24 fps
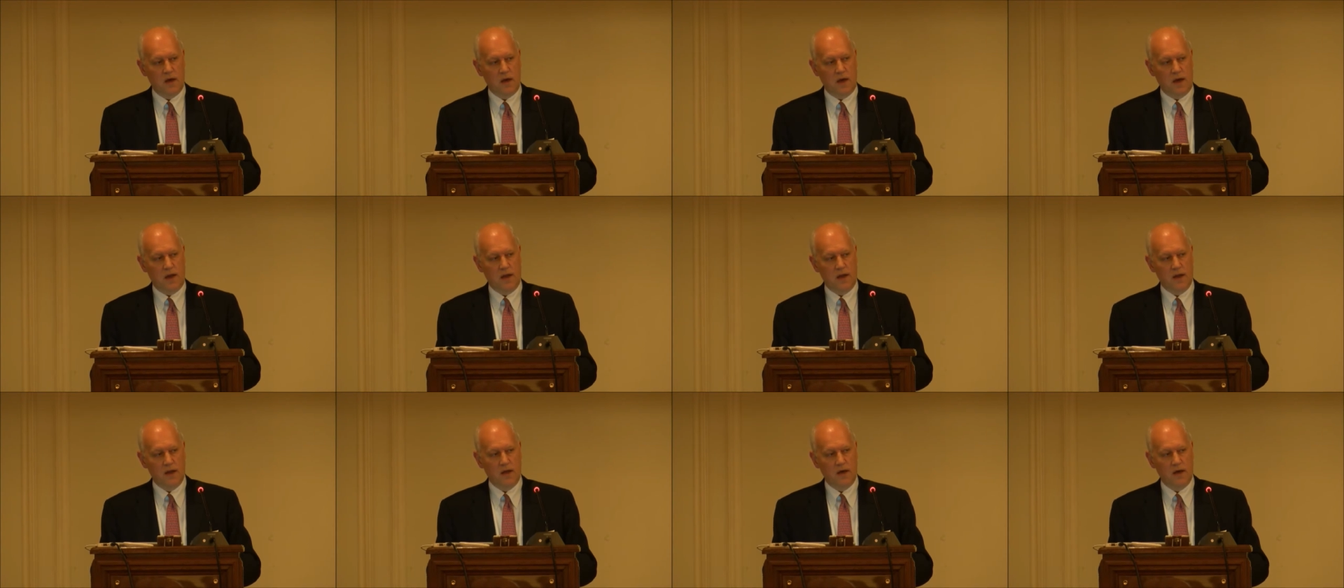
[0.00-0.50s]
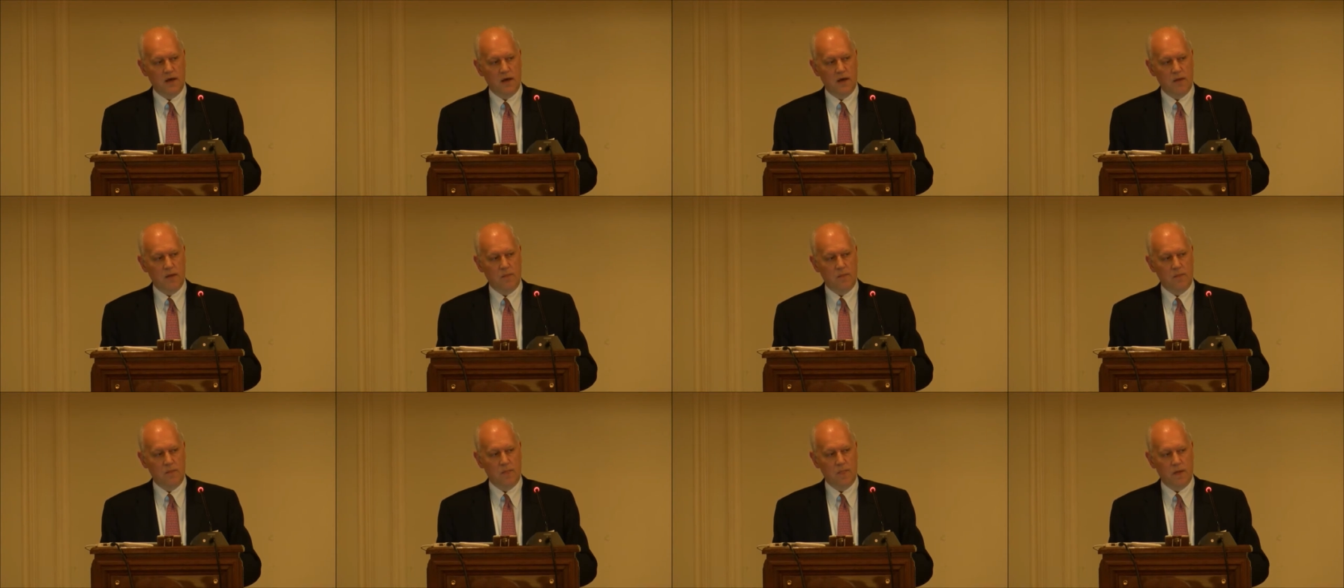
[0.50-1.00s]
and
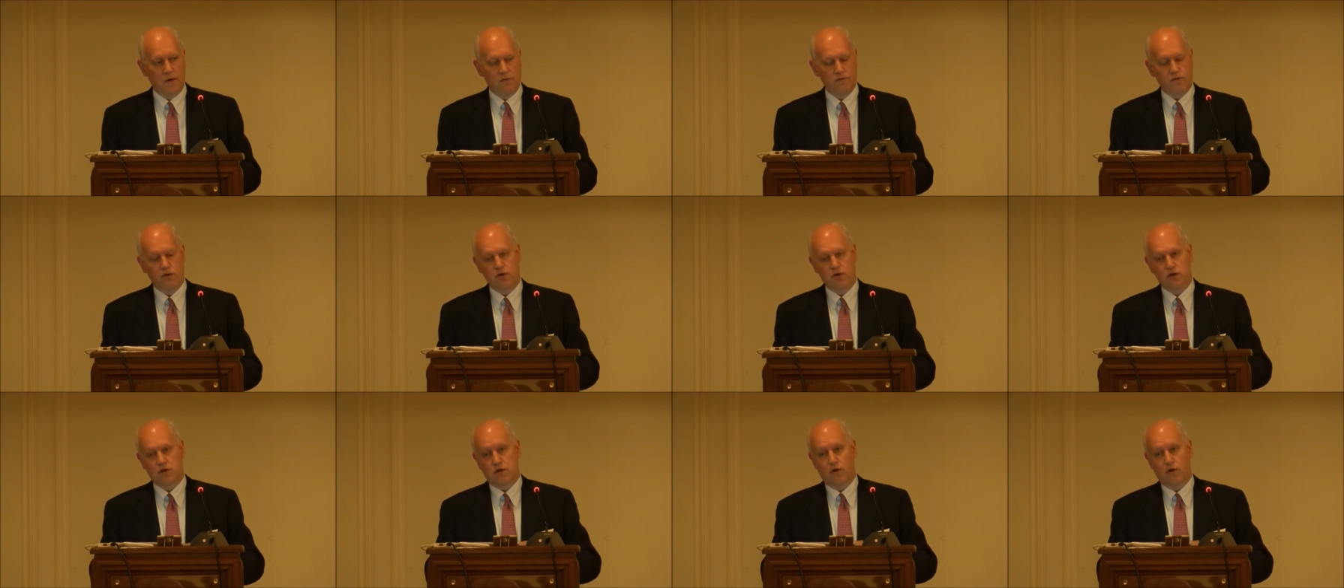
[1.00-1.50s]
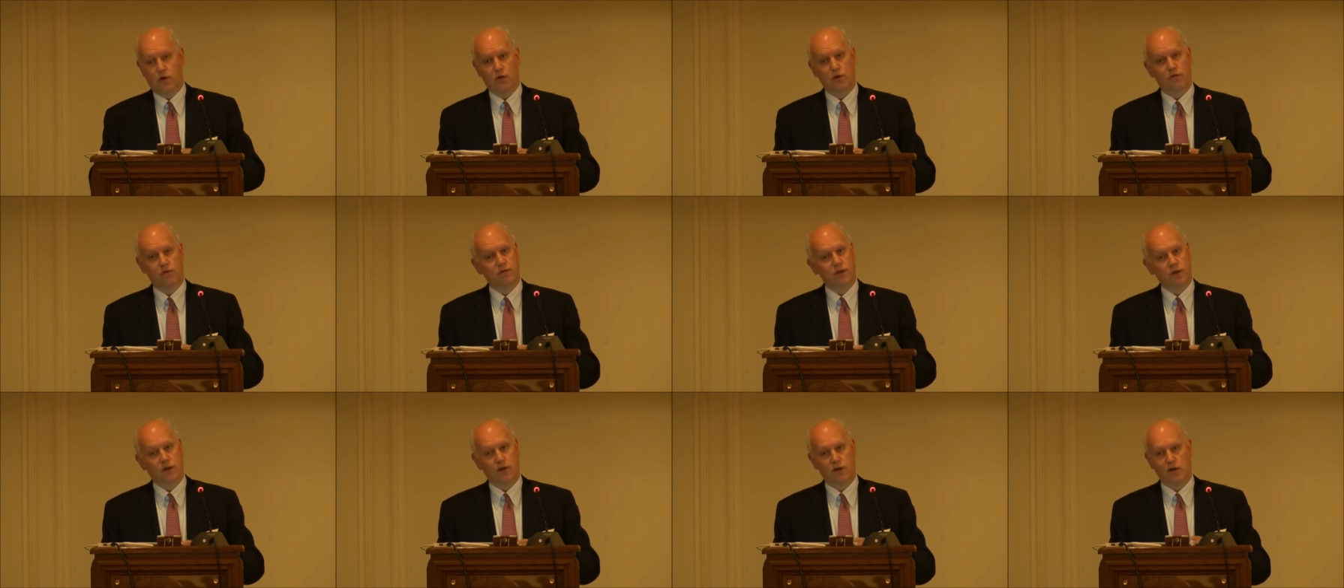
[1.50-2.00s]
um, of course,
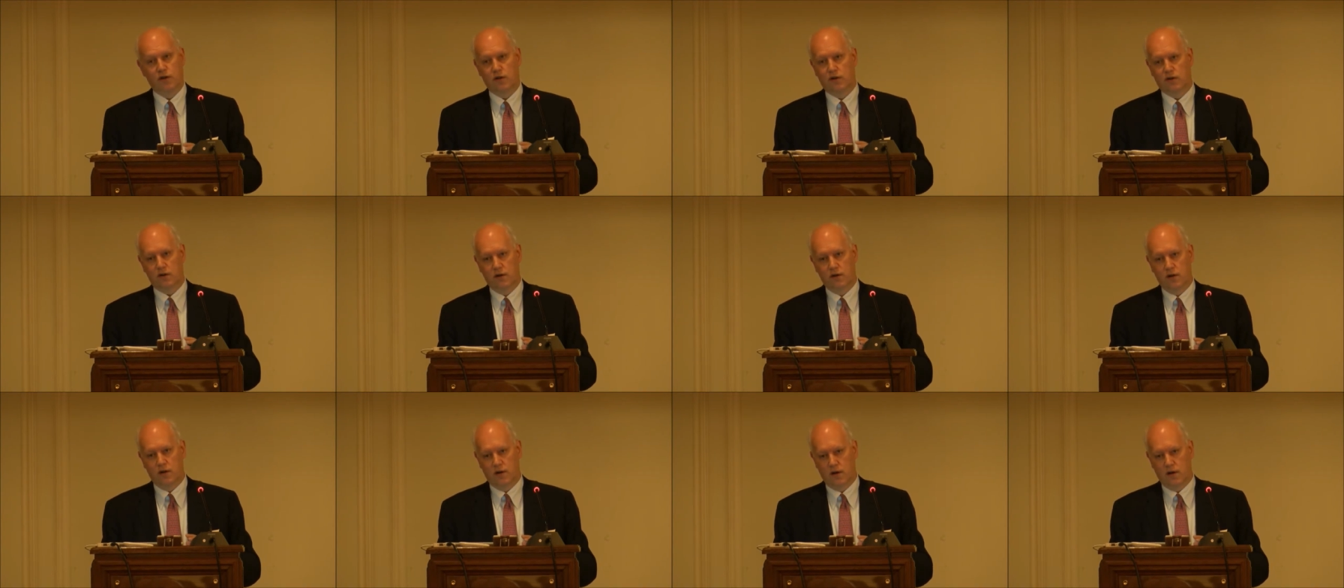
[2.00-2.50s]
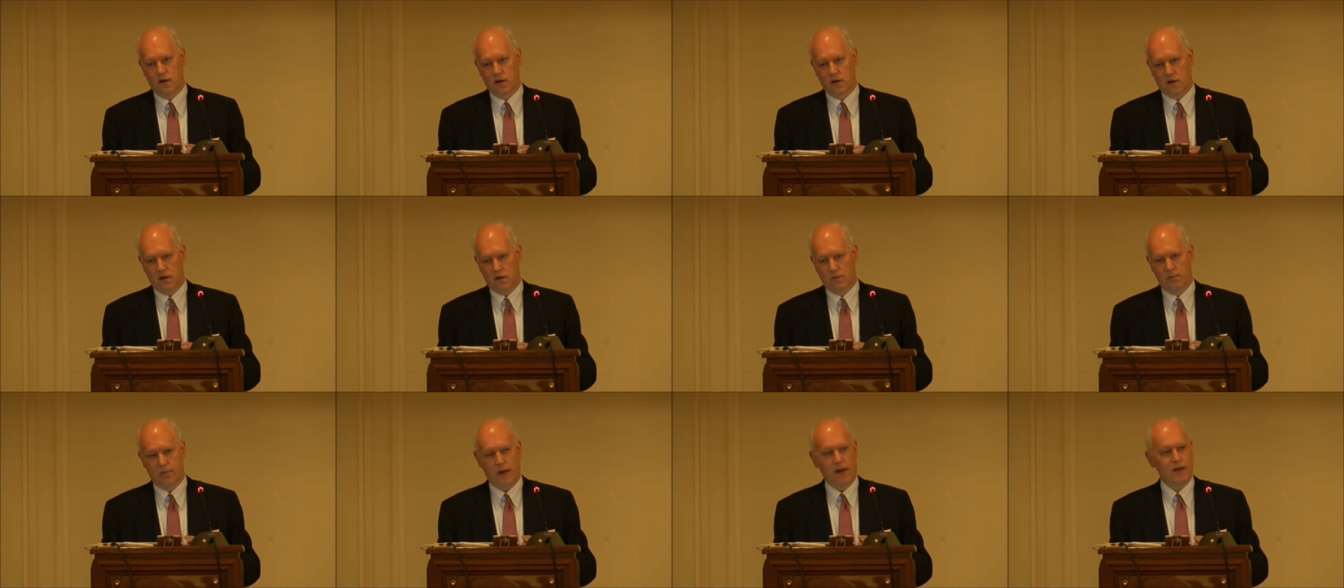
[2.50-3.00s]
all of the other
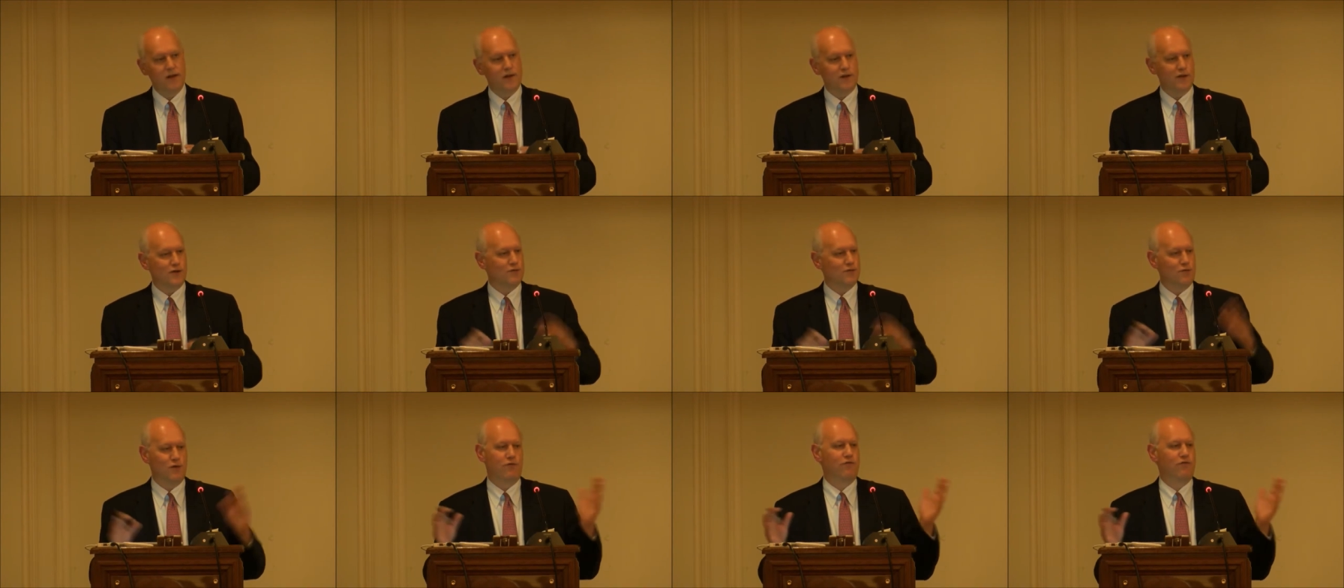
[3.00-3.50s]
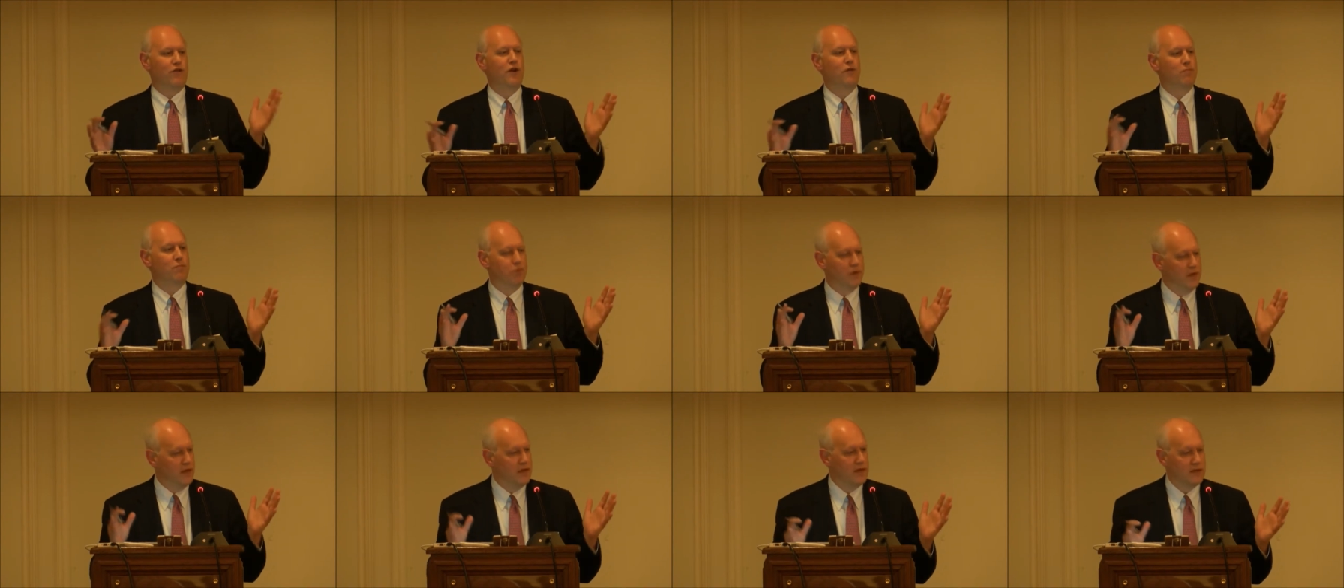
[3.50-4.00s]
uh, competitors were
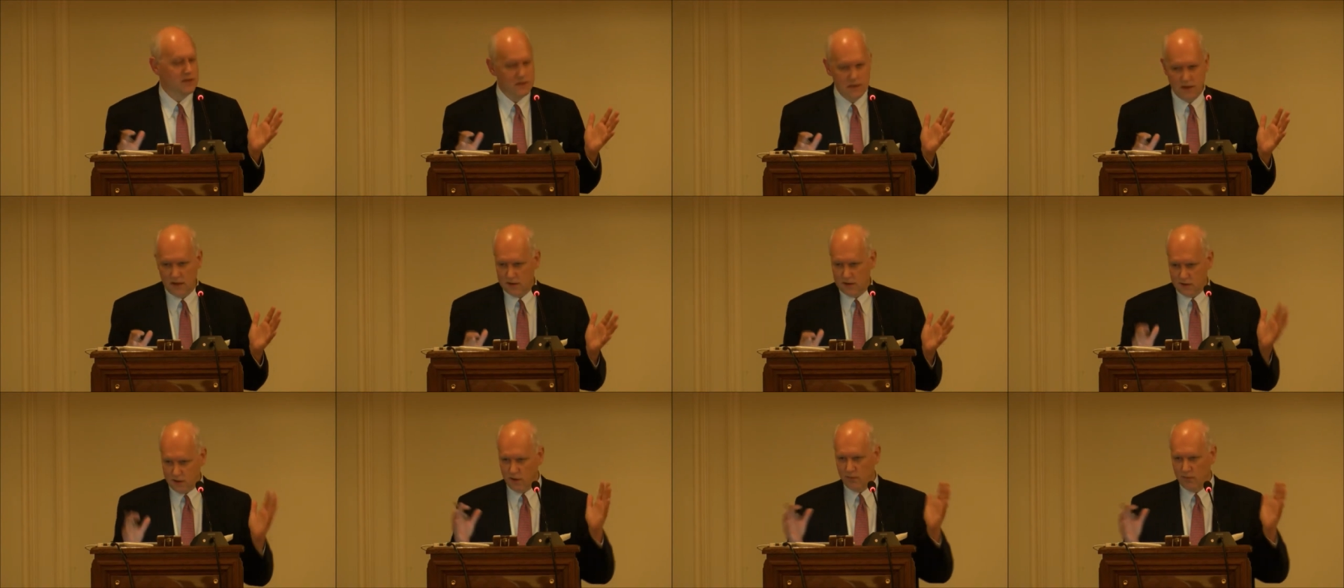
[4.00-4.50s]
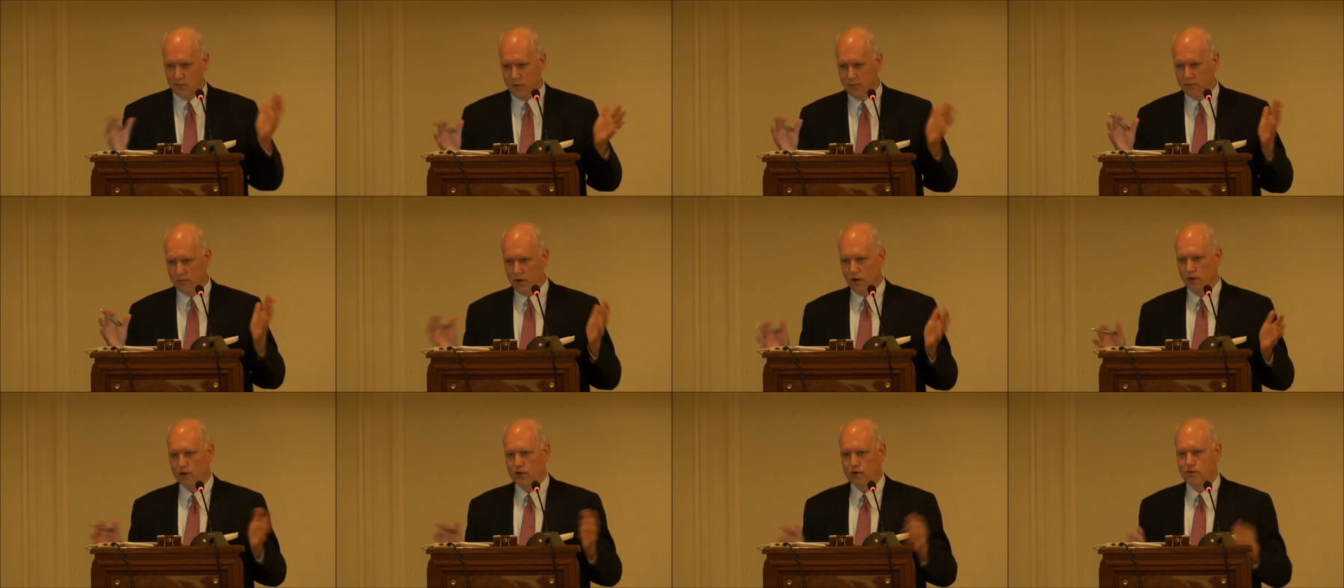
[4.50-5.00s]
very pleased that
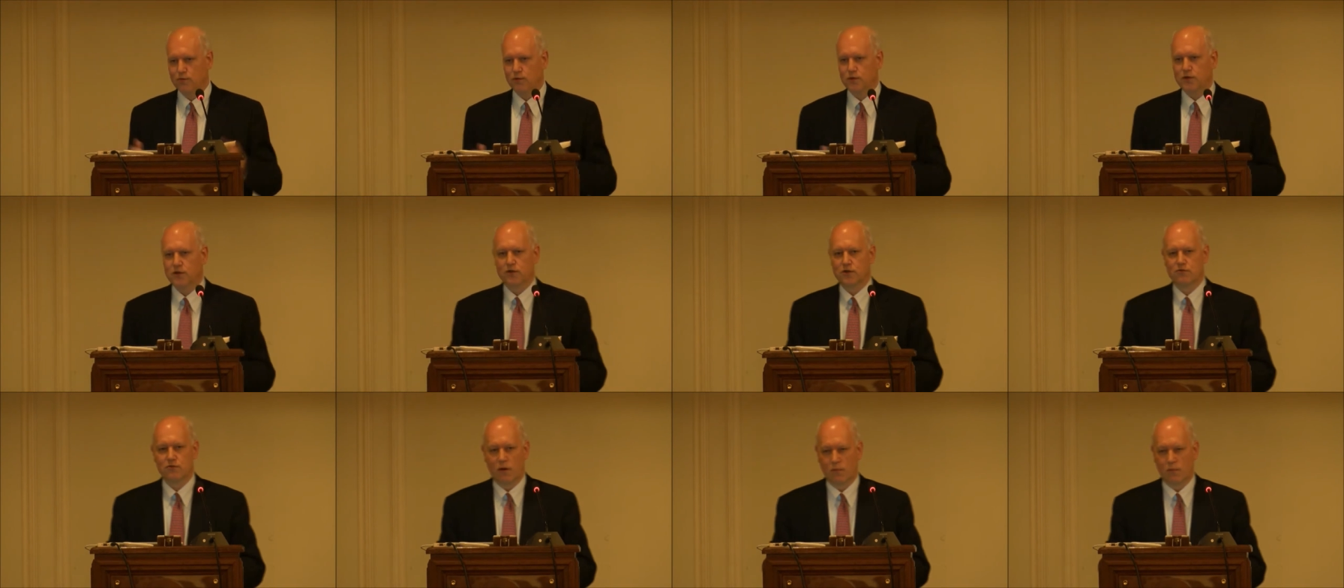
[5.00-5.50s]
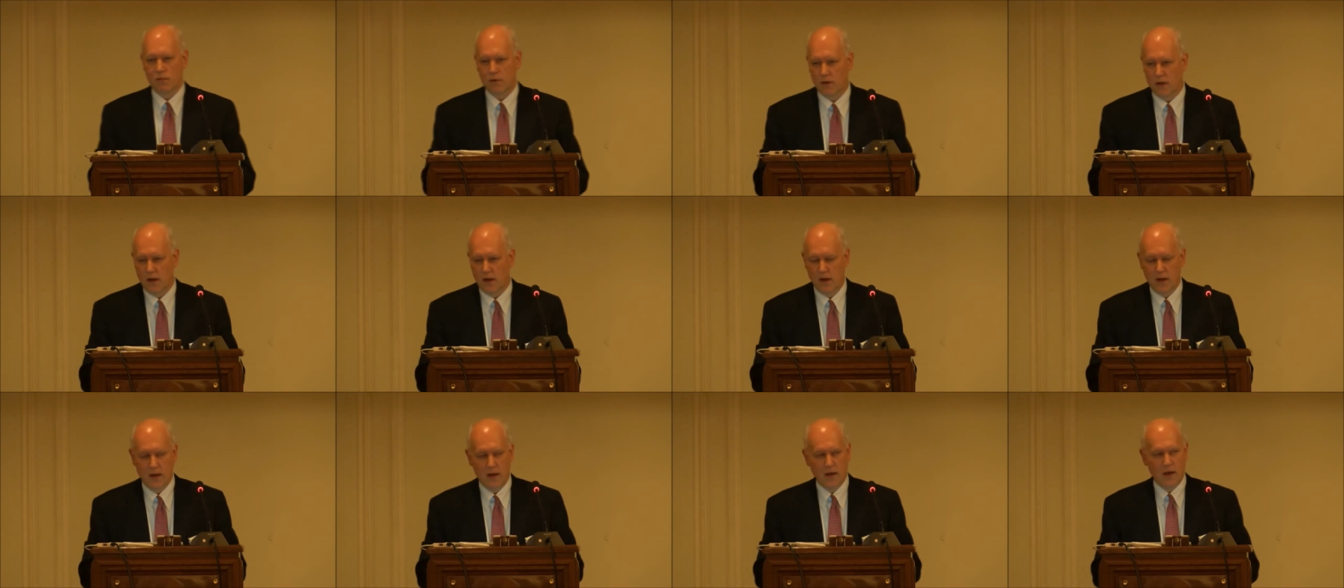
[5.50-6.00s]
Salomon Brothers was in trouble,